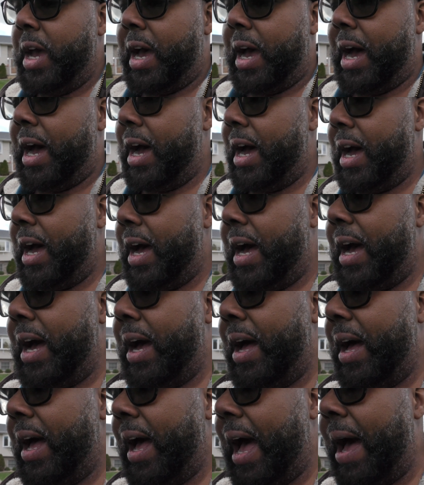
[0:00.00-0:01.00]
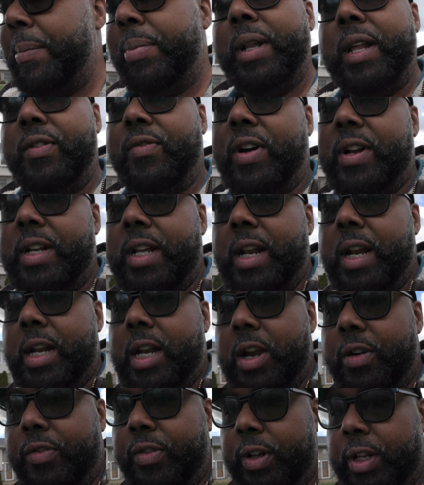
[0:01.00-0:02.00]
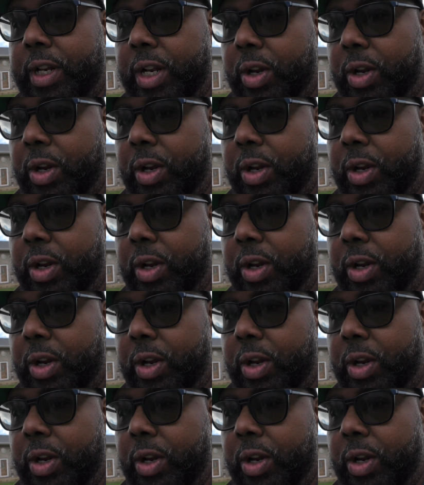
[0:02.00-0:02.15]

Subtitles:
I believe I did it differently